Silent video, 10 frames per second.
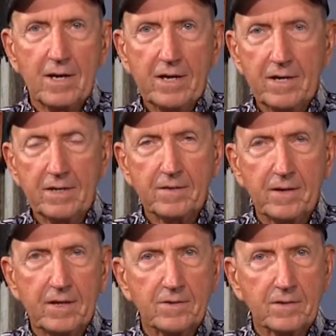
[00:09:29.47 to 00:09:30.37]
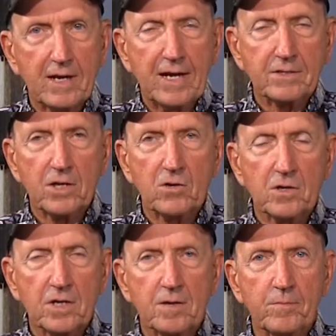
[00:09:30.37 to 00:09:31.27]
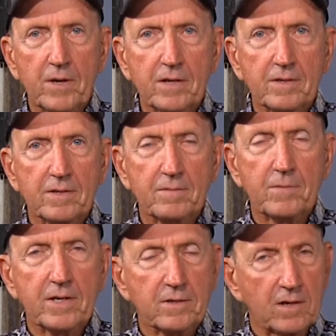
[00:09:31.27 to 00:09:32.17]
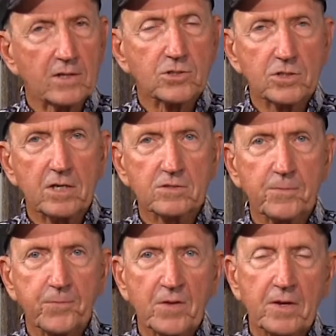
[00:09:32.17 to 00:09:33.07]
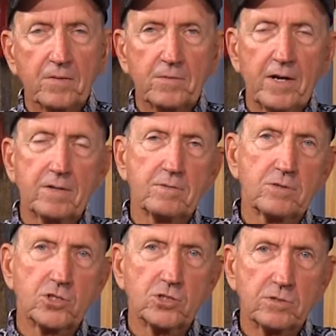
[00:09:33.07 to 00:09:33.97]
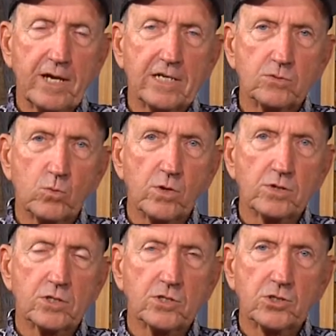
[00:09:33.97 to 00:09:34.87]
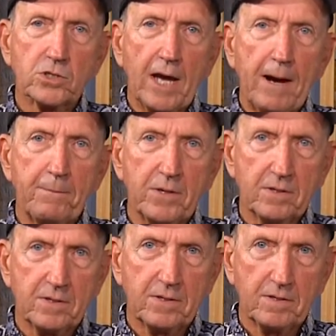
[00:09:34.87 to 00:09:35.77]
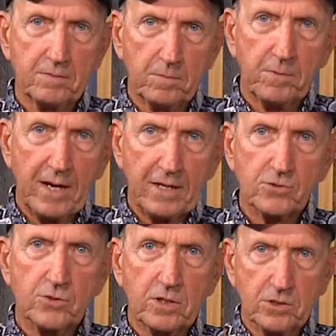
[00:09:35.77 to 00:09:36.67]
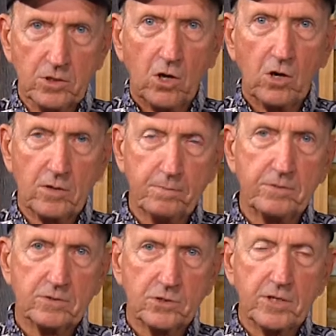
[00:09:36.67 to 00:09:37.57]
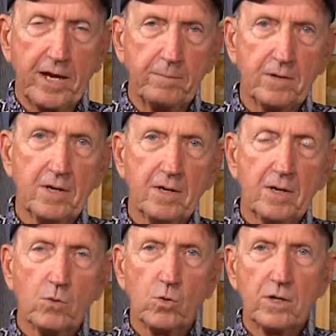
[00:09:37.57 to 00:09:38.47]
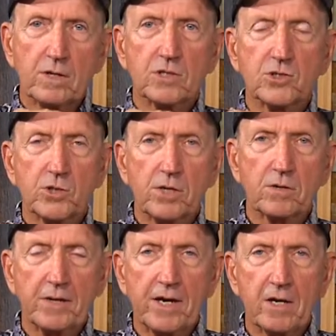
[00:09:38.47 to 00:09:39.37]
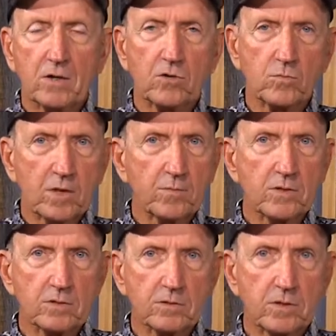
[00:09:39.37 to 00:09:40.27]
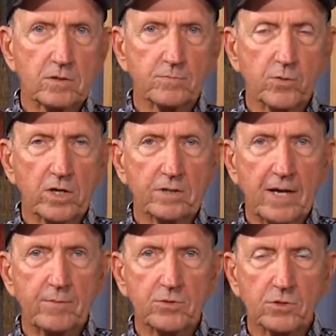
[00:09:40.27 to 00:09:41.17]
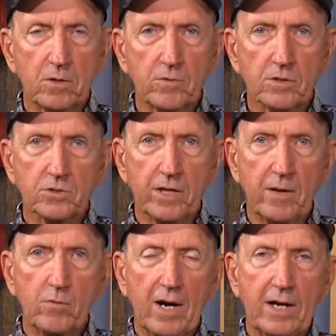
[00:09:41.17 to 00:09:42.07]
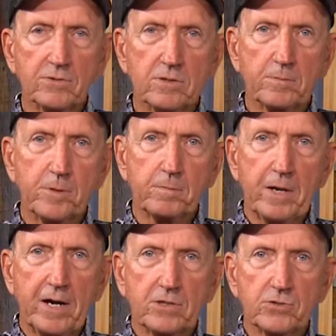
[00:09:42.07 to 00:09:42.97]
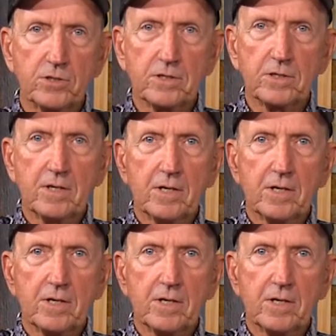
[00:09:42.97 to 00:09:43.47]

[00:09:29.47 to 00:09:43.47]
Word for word: And and the guy told him, and it made a lot of sense, that this that's where the sap, the pine tree tar, the, the sap, where it has settled down. Because remember, in the, in the, springtime and summer, the sap rises up in the pine tree,